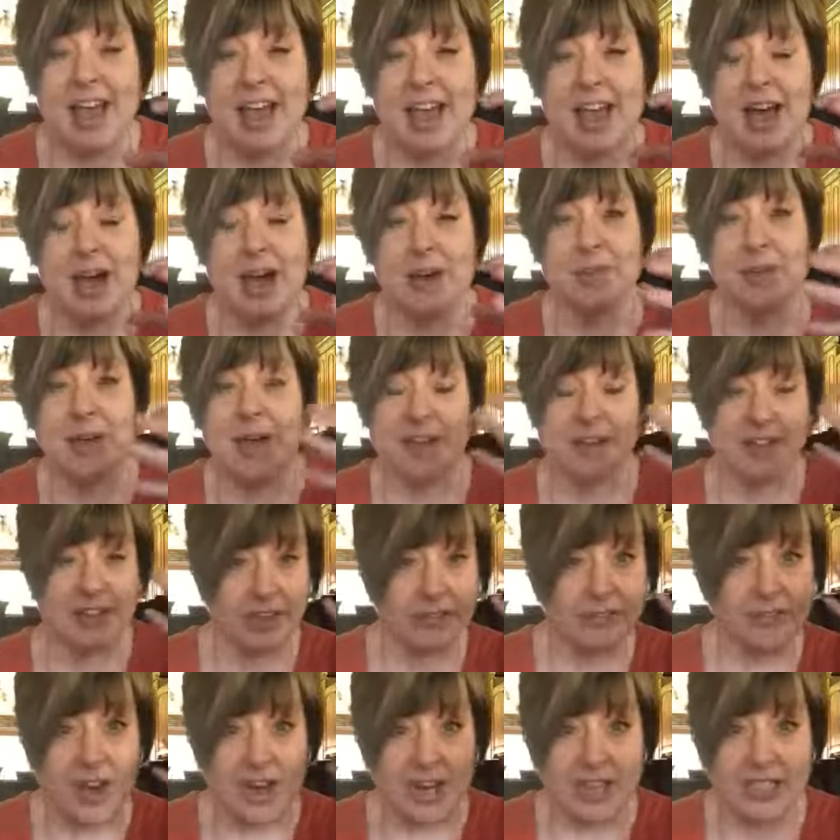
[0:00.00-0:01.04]
um, kind
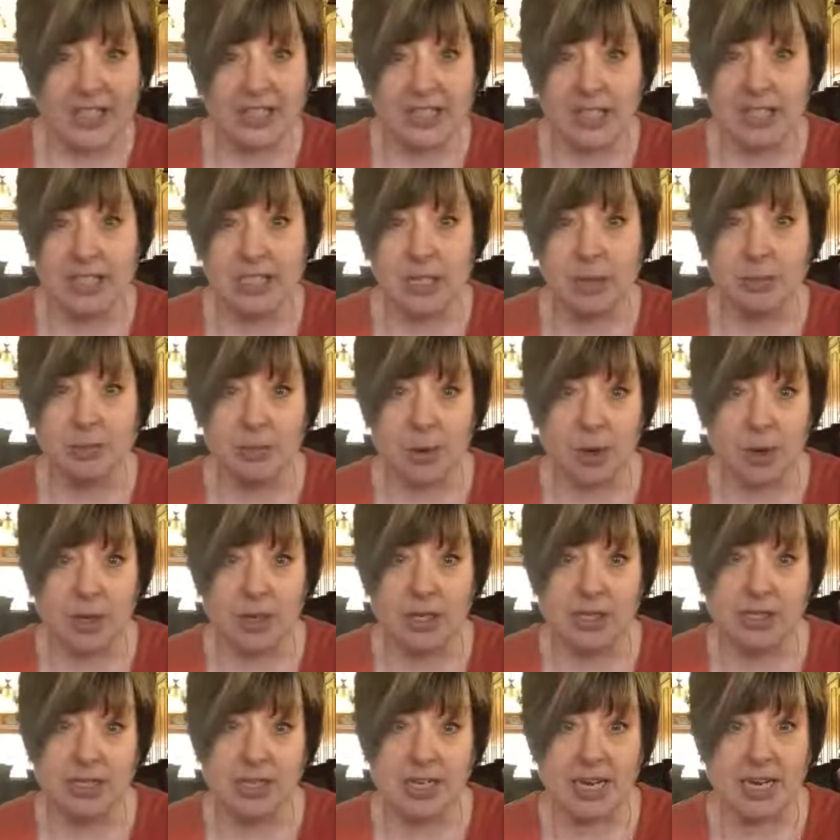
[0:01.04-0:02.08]
of like frankincense and
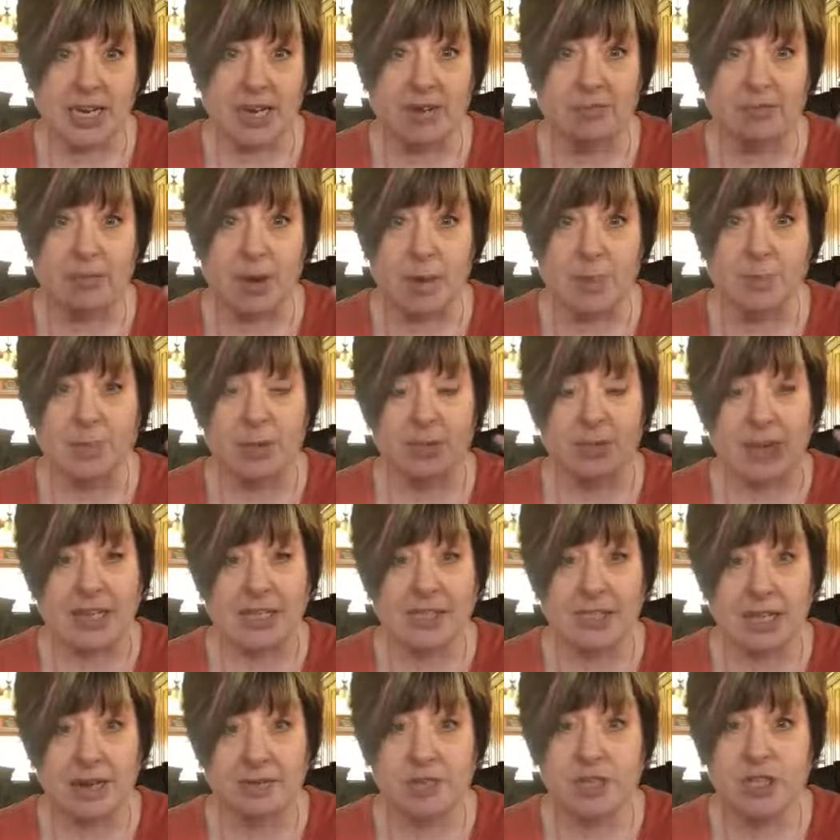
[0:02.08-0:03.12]
myrrh. It's taken from the
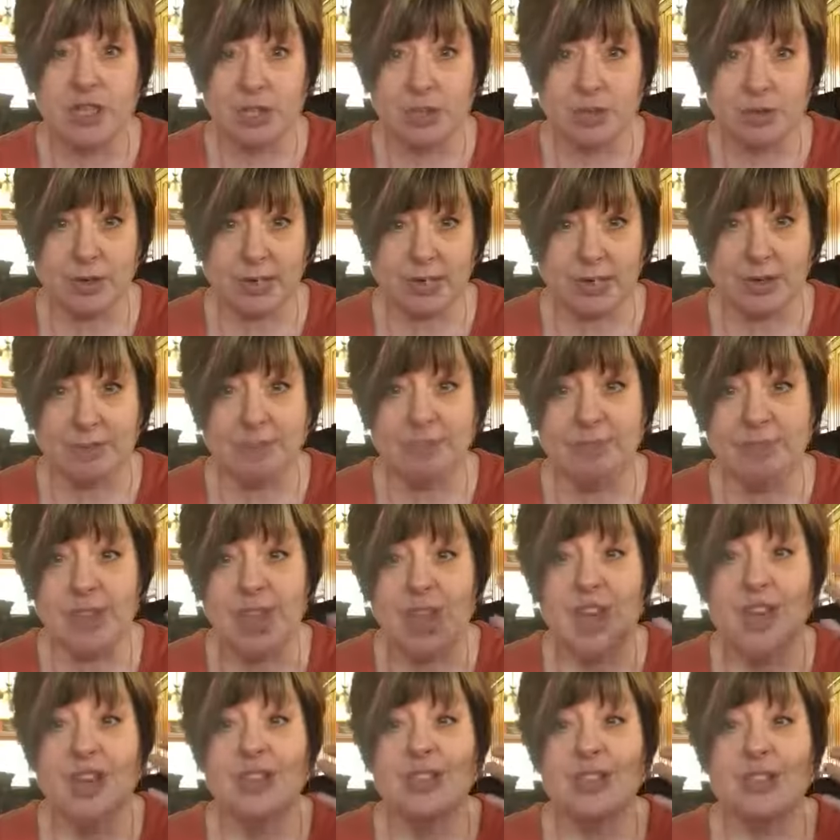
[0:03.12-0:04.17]
resin of a tree.
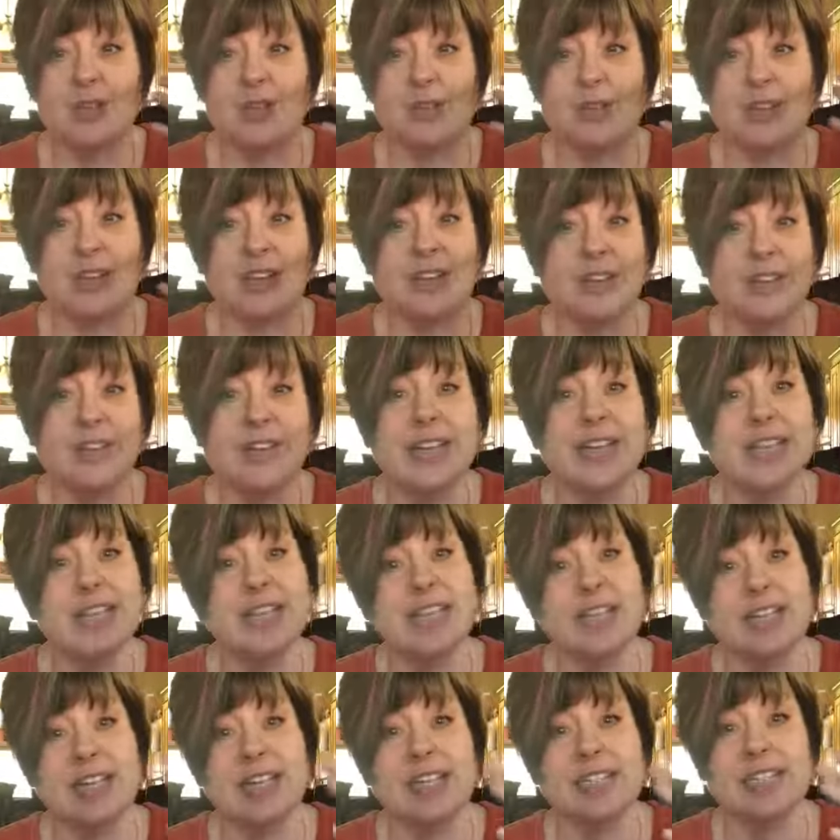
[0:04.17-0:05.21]
So Young
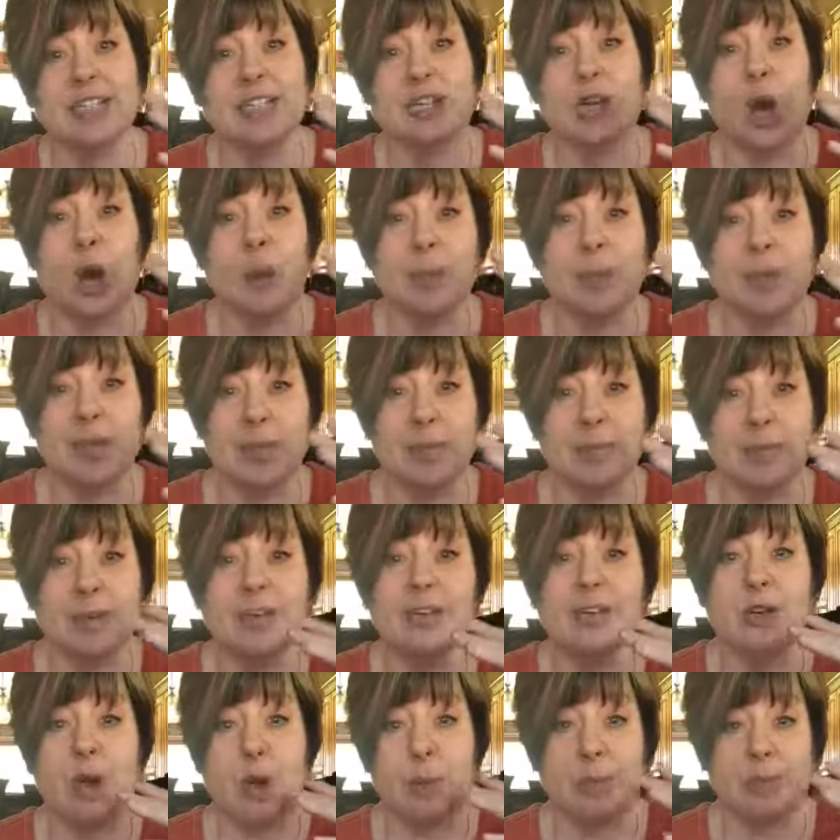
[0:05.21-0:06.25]
Living states that
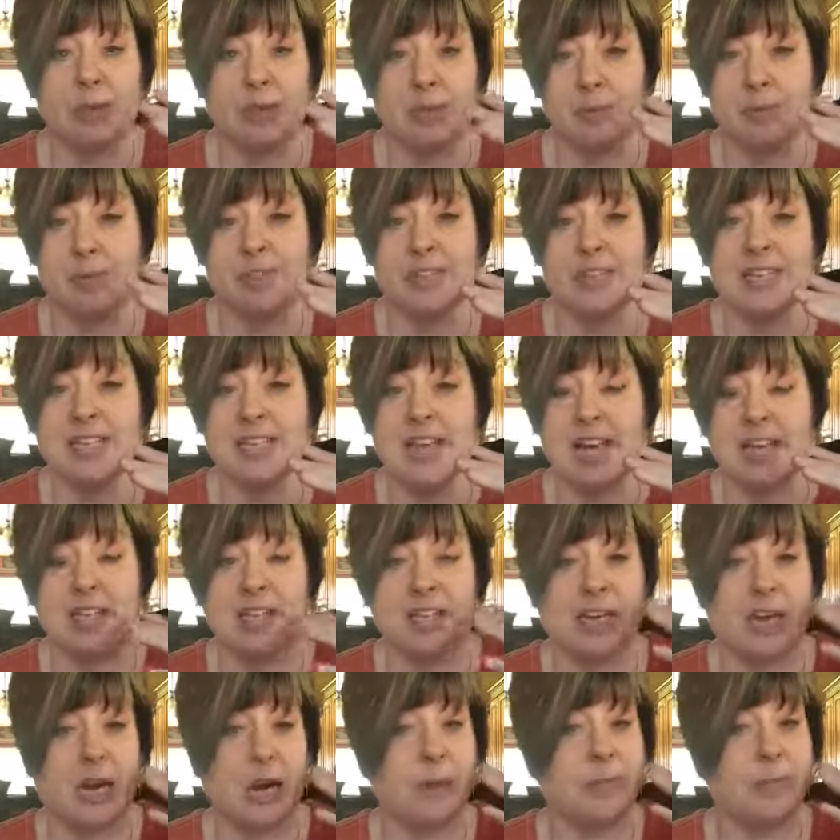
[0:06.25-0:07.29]
Copaiba and Copaiba
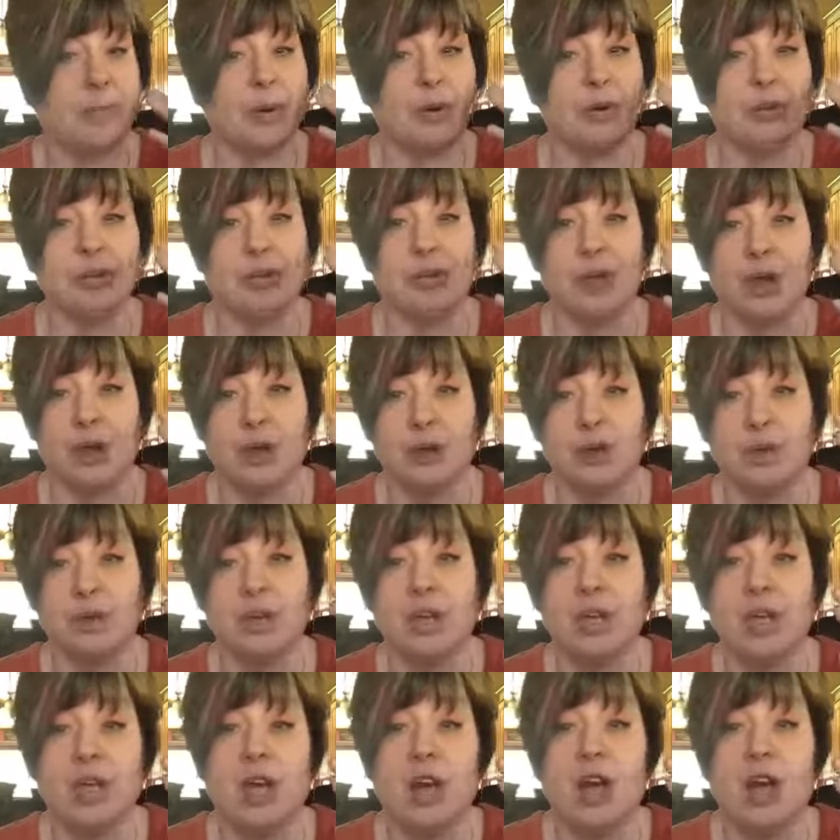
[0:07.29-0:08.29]
Vitality are both known